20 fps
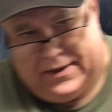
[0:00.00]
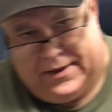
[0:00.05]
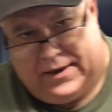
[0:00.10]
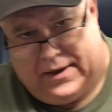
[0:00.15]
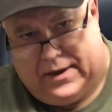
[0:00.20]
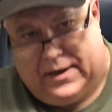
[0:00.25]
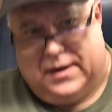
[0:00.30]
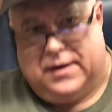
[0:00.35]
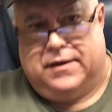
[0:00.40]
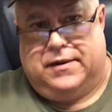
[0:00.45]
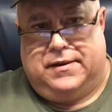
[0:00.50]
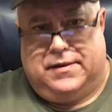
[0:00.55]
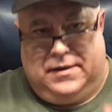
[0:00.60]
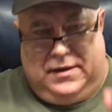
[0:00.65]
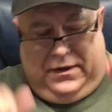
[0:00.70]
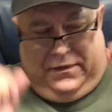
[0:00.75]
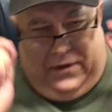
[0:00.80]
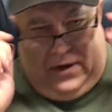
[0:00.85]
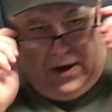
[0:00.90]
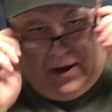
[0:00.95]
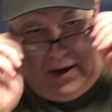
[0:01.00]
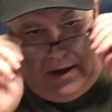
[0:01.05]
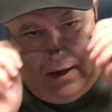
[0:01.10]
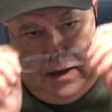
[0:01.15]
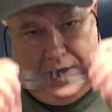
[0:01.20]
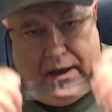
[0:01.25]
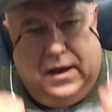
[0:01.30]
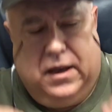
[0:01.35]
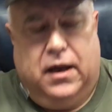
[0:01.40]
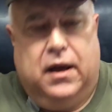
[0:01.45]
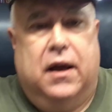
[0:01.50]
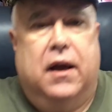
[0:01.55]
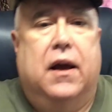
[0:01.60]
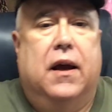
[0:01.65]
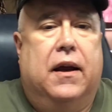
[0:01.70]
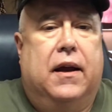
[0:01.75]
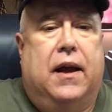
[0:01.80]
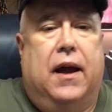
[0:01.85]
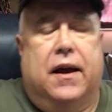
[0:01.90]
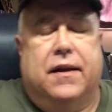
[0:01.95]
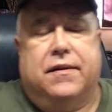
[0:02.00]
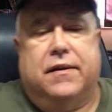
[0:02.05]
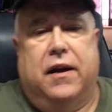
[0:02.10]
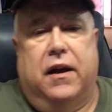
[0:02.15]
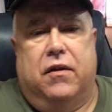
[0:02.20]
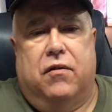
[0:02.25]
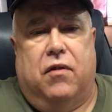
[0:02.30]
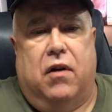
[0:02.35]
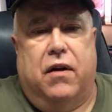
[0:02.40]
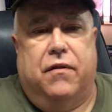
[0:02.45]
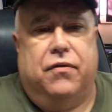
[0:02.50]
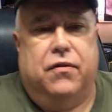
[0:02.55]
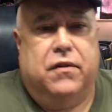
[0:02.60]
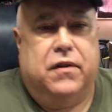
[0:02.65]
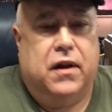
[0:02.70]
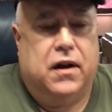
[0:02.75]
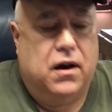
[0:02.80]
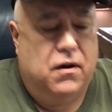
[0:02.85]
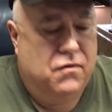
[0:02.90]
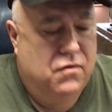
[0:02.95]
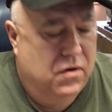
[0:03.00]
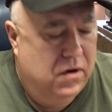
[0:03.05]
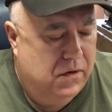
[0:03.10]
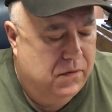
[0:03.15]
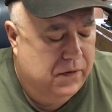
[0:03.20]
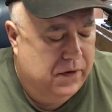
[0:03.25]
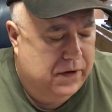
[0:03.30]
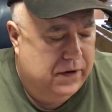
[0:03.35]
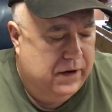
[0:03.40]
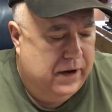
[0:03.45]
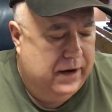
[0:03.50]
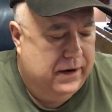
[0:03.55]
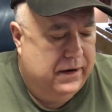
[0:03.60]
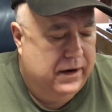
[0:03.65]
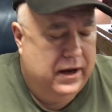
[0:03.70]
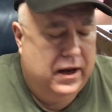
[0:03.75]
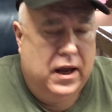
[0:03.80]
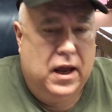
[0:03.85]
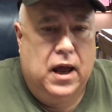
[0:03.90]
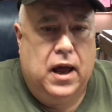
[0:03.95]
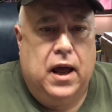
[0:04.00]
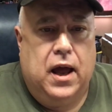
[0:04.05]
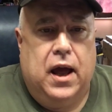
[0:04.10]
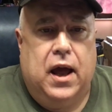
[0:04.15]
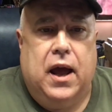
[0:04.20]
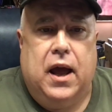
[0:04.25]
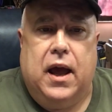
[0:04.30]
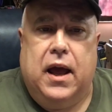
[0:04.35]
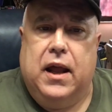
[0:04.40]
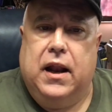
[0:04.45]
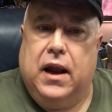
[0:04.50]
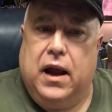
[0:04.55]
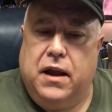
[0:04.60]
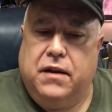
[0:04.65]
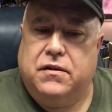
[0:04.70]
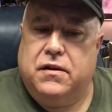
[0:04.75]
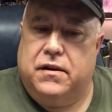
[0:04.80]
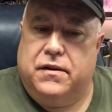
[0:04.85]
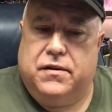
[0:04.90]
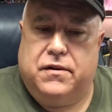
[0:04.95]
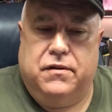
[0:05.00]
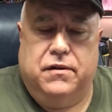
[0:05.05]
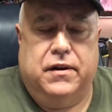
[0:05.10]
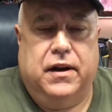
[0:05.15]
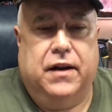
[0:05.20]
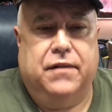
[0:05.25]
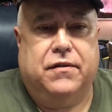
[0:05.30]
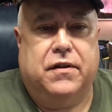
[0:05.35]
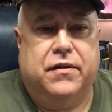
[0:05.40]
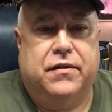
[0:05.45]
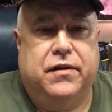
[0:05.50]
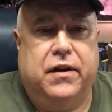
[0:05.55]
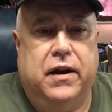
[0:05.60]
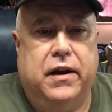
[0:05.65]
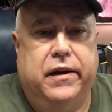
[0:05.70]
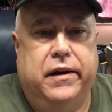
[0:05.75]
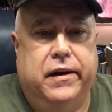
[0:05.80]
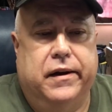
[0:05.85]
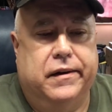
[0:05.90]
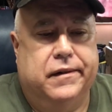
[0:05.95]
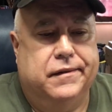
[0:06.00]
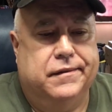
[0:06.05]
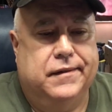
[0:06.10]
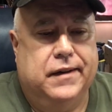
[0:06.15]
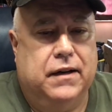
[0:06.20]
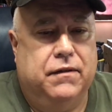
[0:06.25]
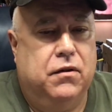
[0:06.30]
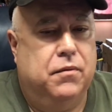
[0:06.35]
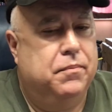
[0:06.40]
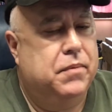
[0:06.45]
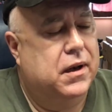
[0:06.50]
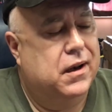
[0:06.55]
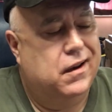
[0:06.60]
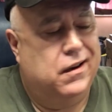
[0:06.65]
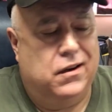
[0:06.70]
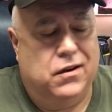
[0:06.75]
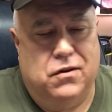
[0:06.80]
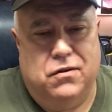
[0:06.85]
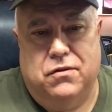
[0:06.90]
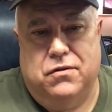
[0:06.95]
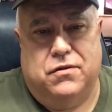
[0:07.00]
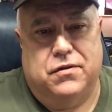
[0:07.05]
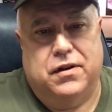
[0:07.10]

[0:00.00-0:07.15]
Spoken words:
CVA Cascade rifle that I've worked with lately, and I'm just going to have to say, never been a huge